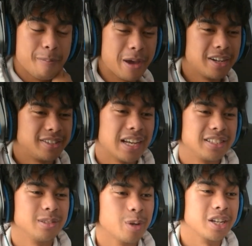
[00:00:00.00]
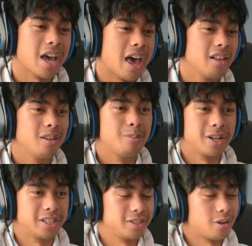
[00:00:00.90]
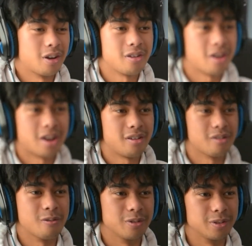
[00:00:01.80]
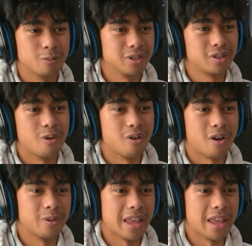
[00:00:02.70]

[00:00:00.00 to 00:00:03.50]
I bet assassins make a hell of money, so I don't know what's going on with